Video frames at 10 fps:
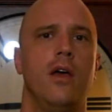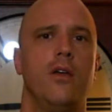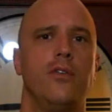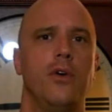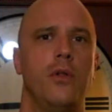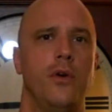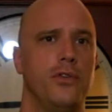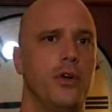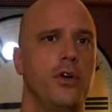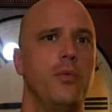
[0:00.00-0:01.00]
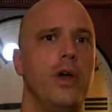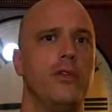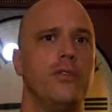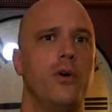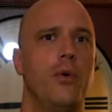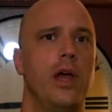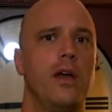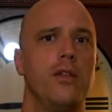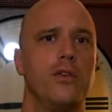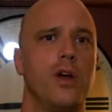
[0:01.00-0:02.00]
So those are good ways to
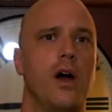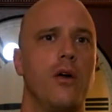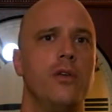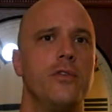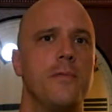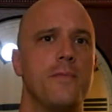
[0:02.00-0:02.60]
awaken the chakras.